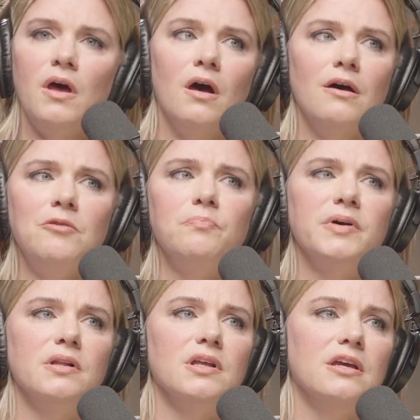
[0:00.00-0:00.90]
the up,
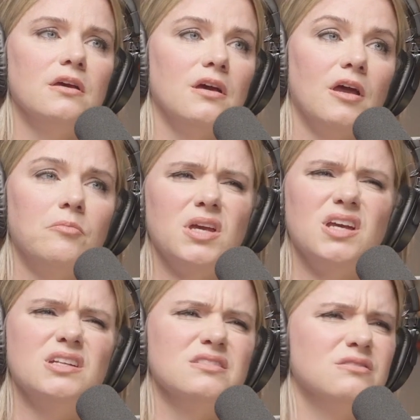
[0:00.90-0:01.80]
but like I
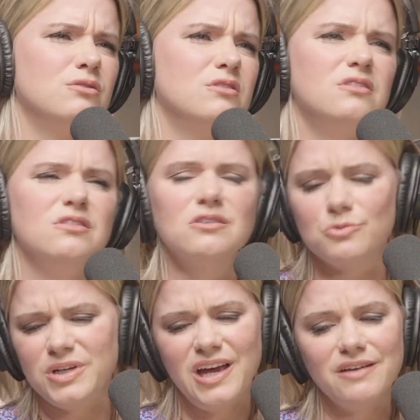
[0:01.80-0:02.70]
mean,
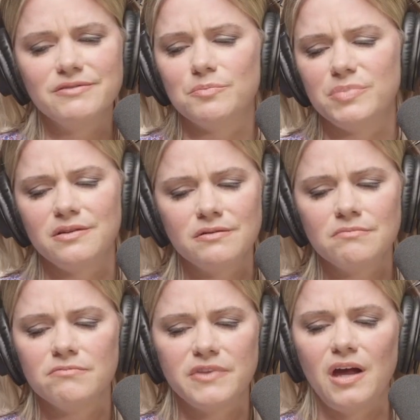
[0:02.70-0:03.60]
we haven't
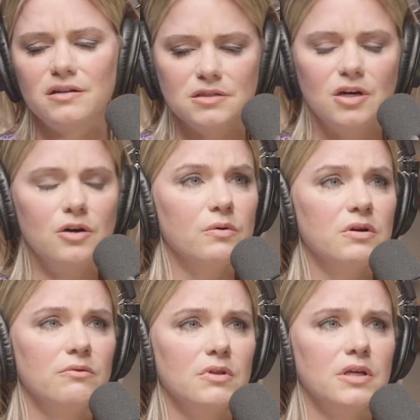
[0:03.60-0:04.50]
been that low
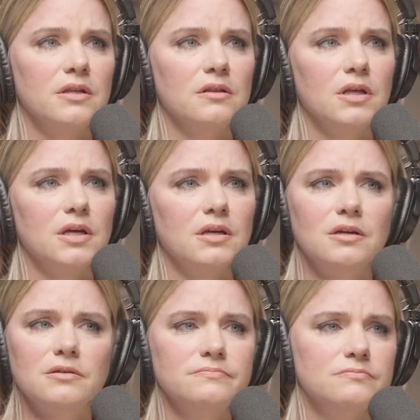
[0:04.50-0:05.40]
on a really like.